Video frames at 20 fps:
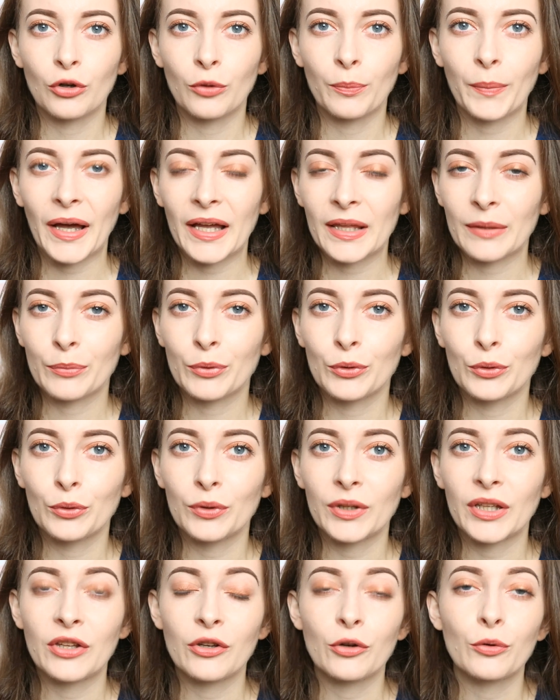or by the
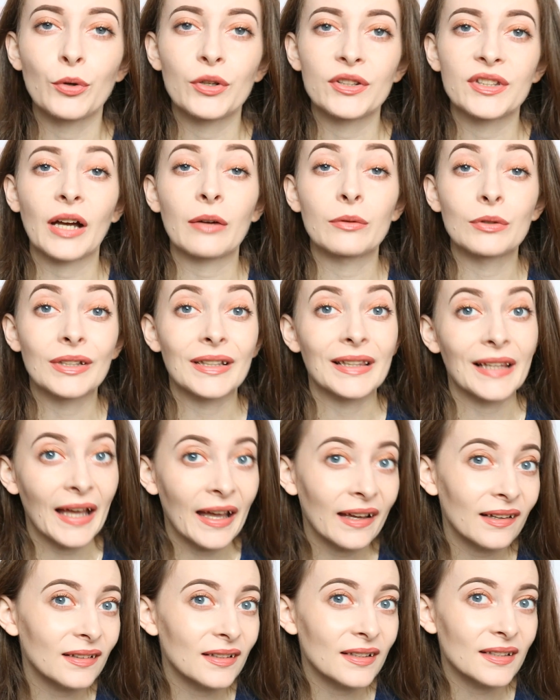pool and you put it down your
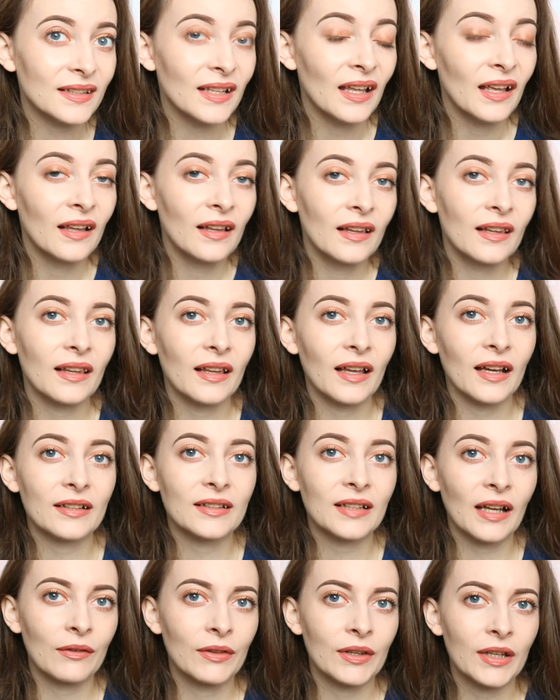legs,
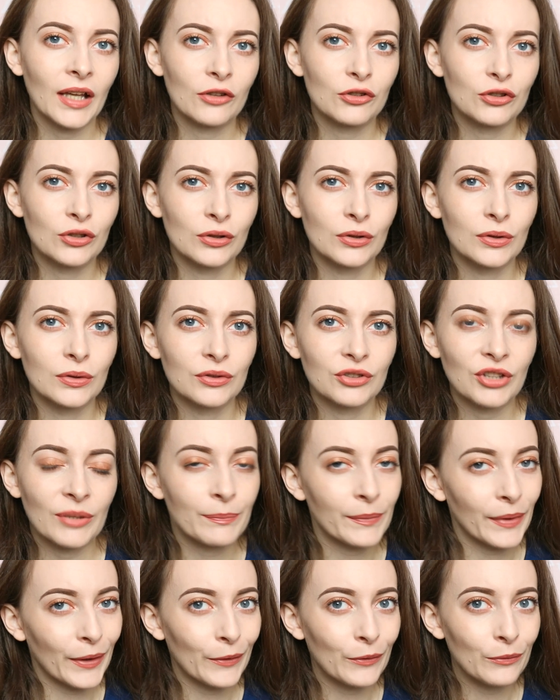like down the actual
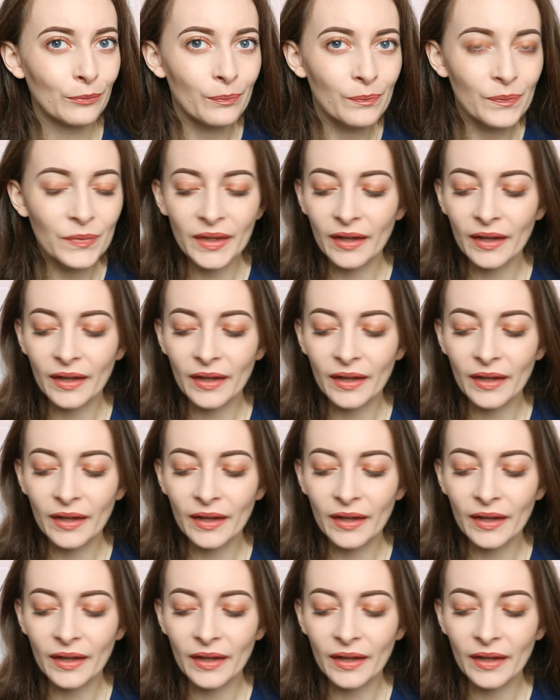shin bone.